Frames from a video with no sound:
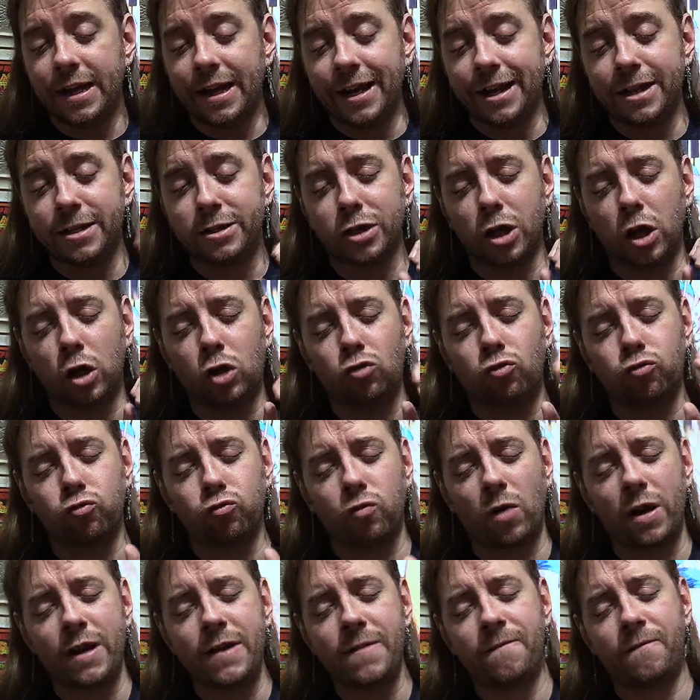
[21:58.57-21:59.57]
It's a
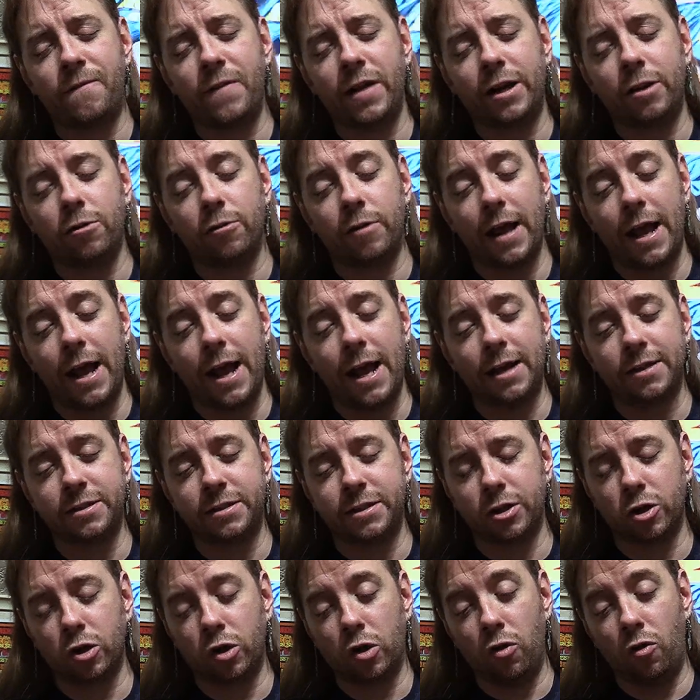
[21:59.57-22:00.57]
great figure to add
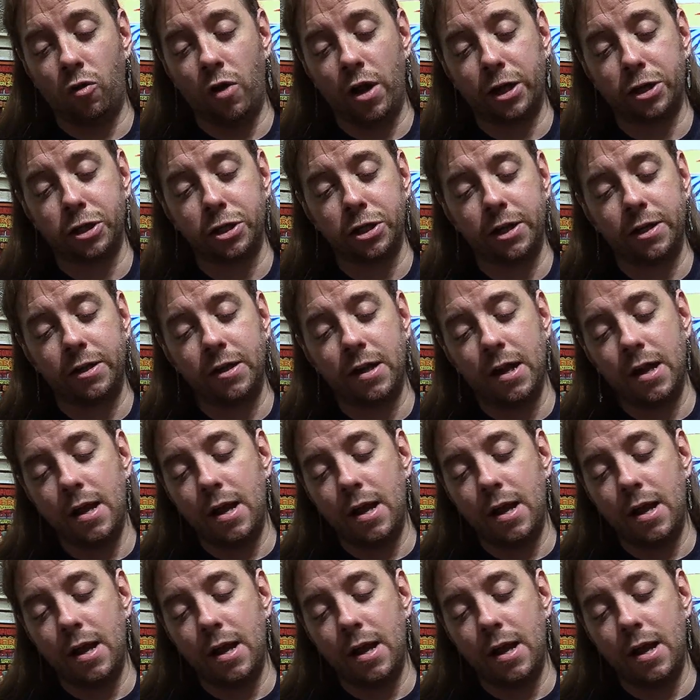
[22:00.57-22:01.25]
to your collection,